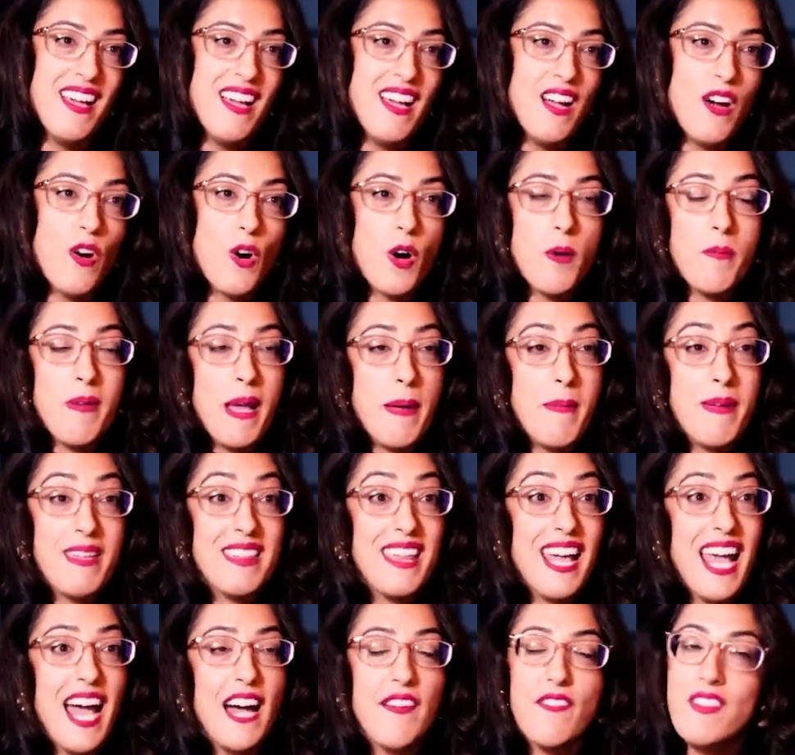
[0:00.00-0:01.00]
Mm-hmm. Or maybe
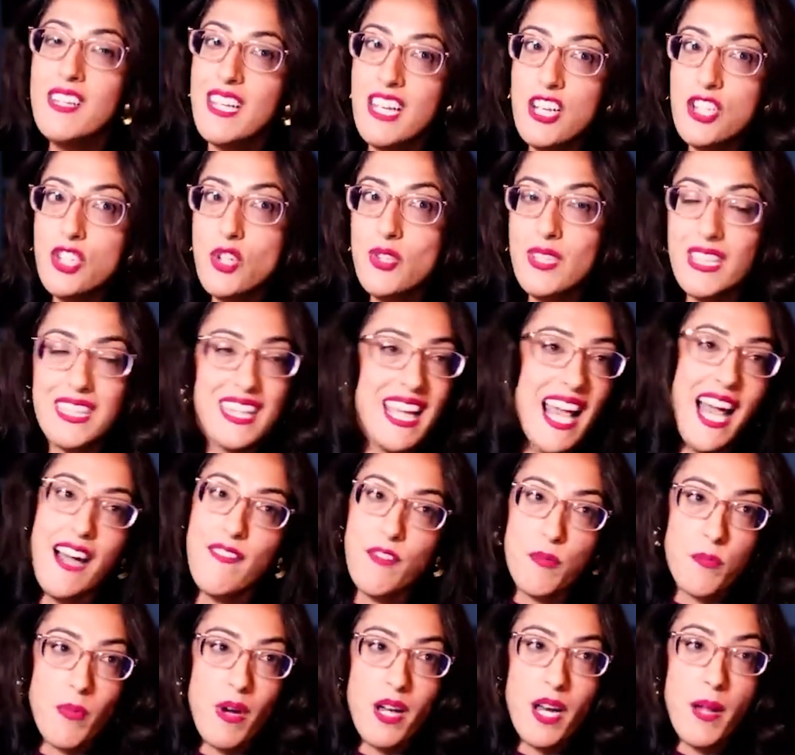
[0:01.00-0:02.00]
they have an issue that they
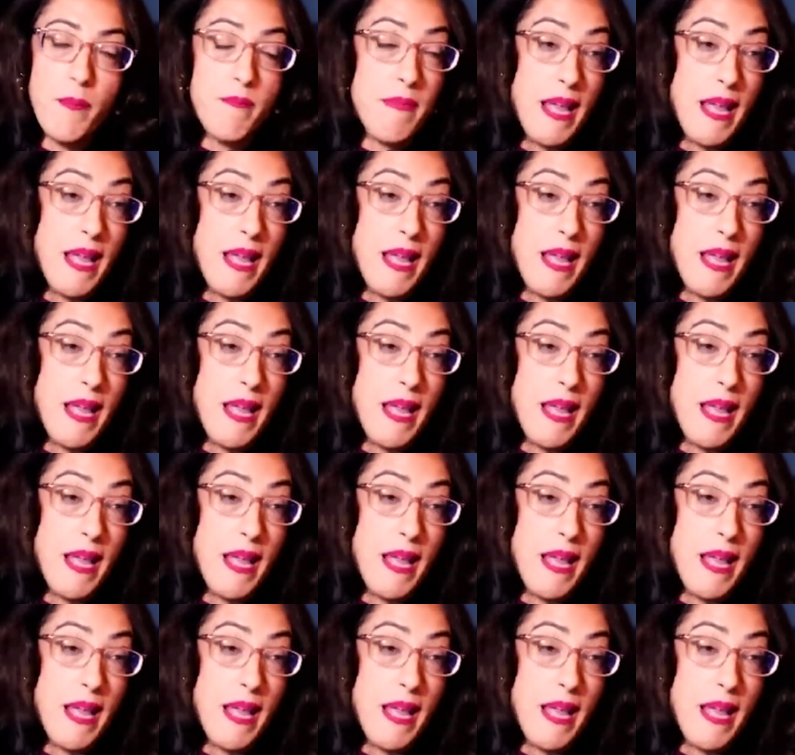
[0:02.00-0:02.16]
haven't brought up.